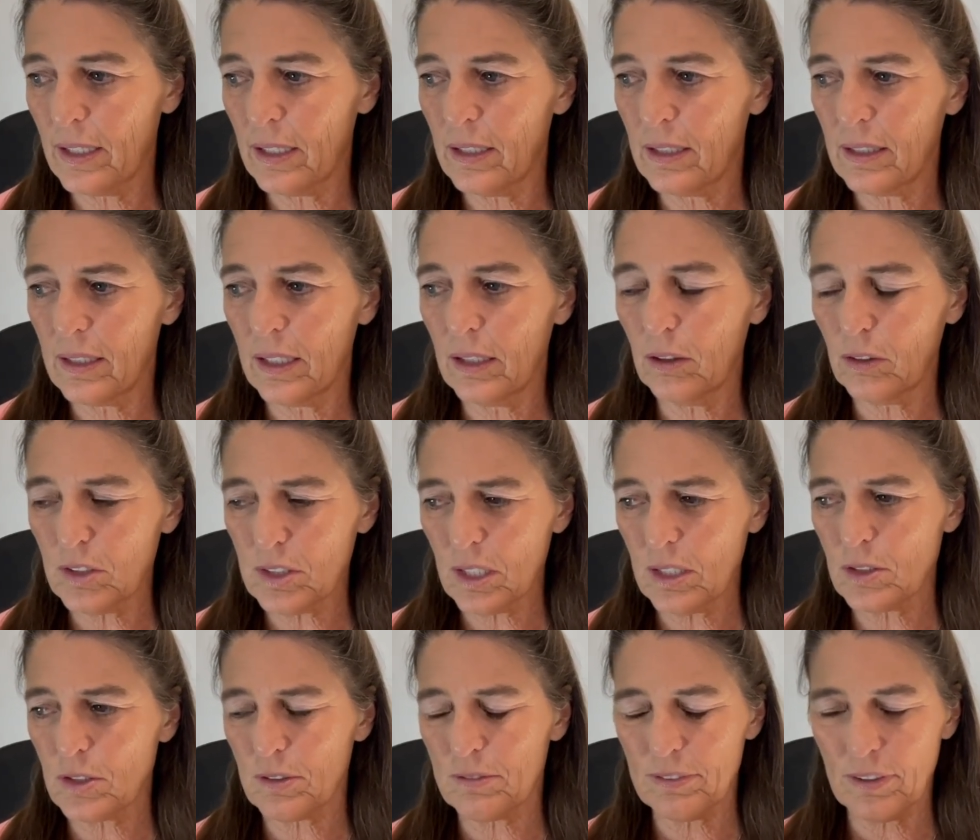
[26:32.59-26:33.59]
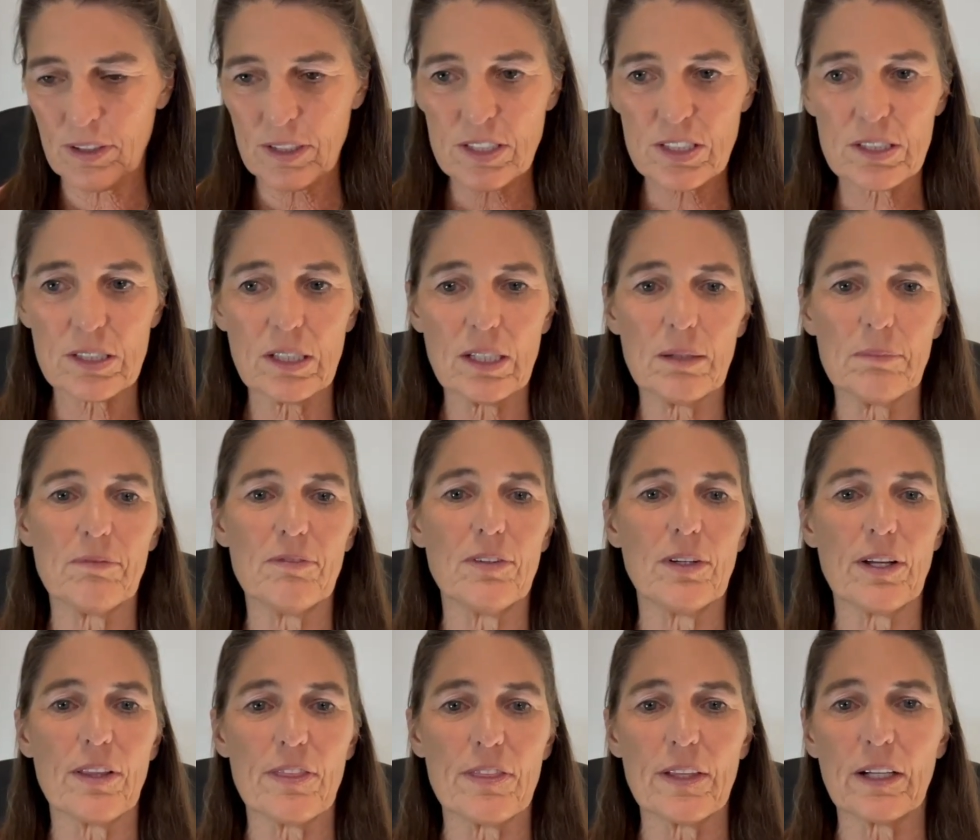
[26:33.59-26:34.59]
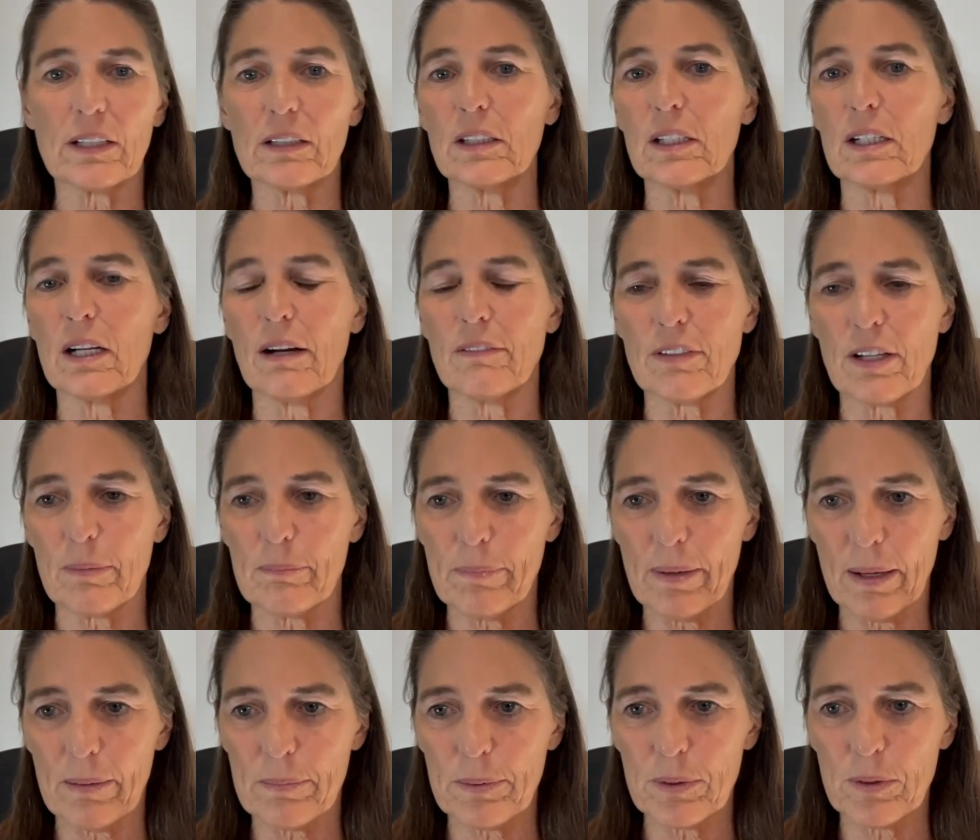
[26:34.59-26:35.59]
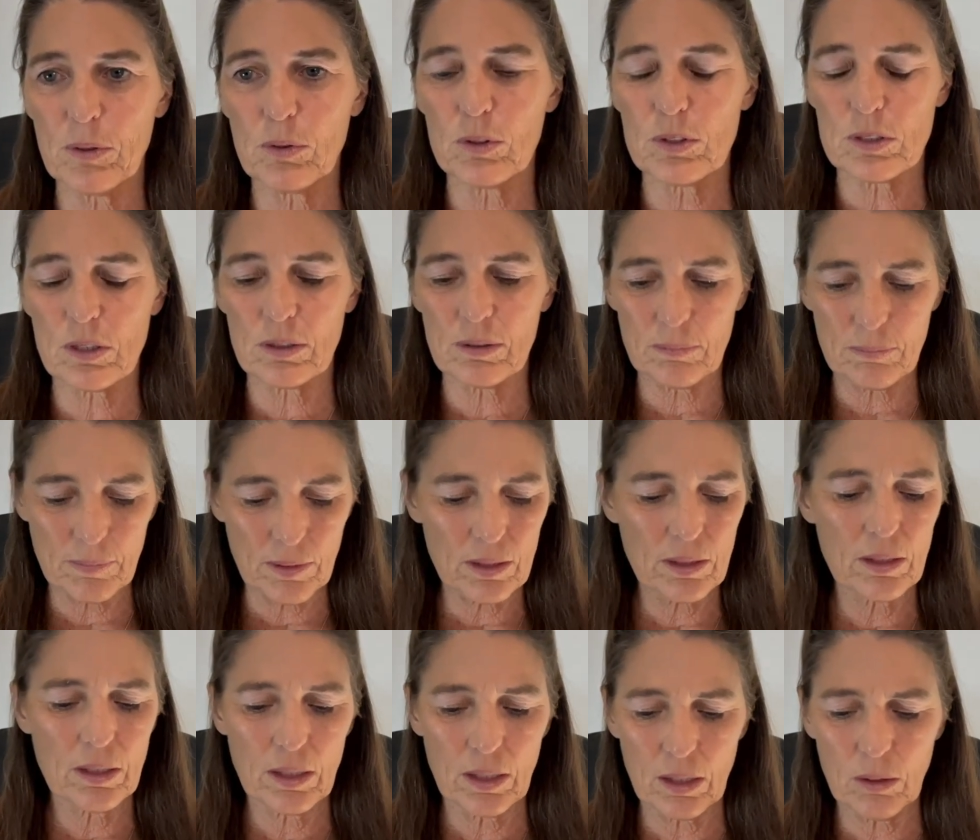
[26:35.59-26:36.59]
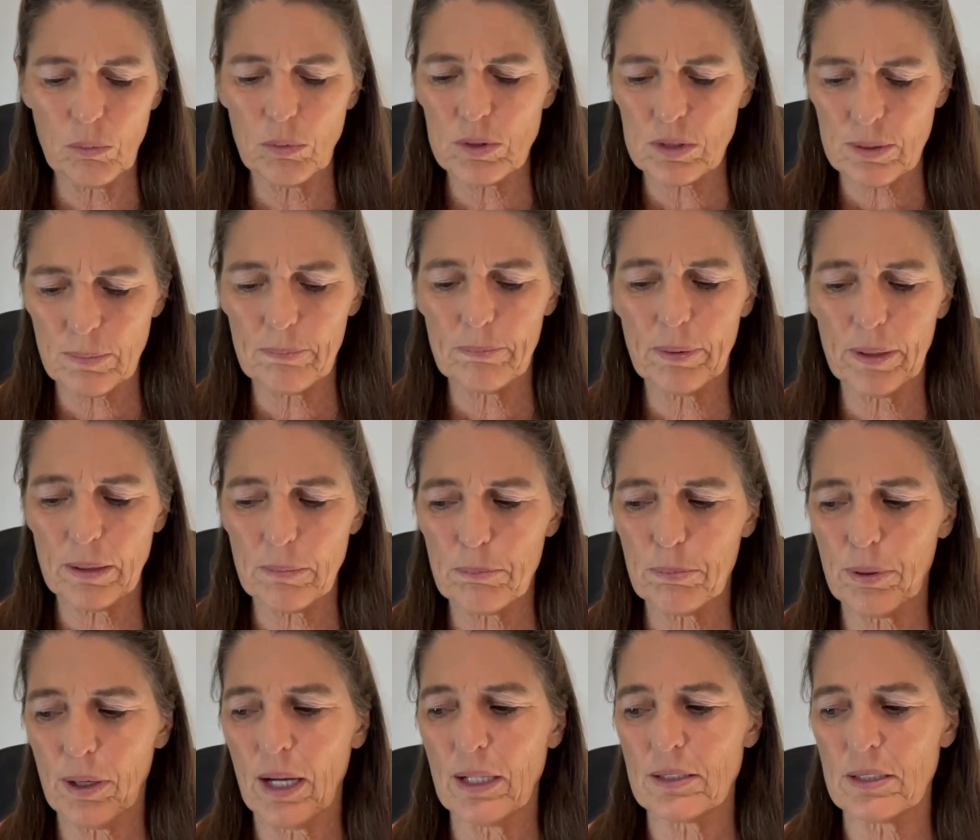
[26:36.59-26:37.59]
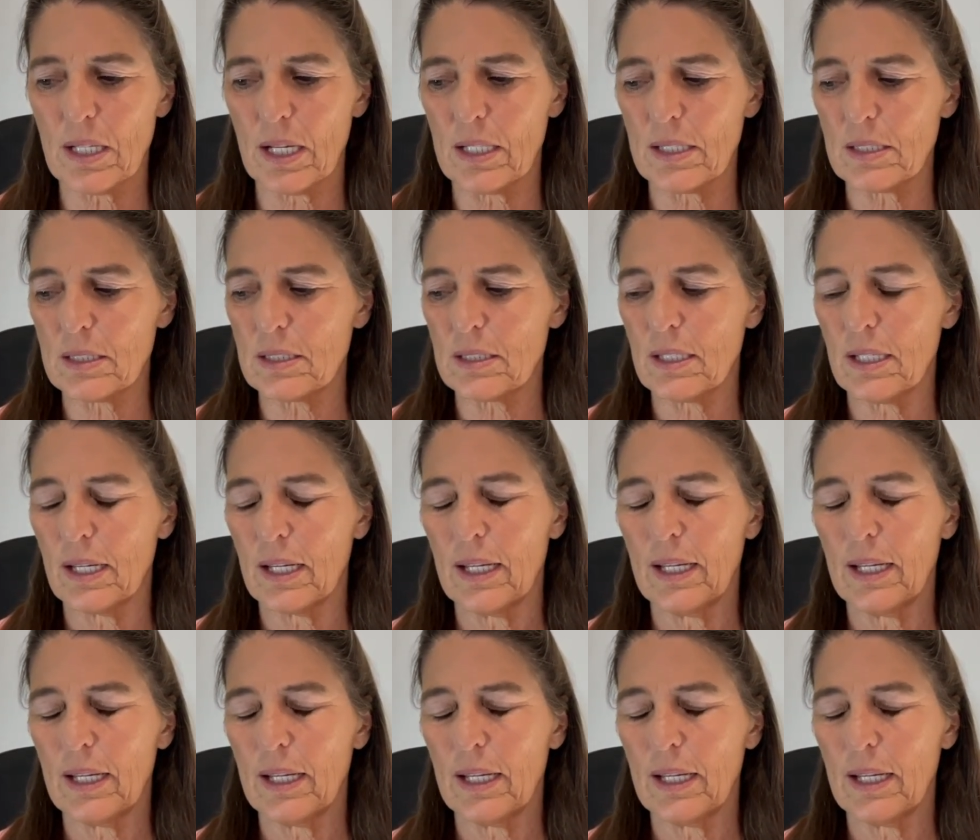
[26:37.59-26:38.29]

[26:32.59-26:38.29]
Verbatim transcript: And the hillsides are very steep, very thickly covered in bamboo. It was a, it was a big process.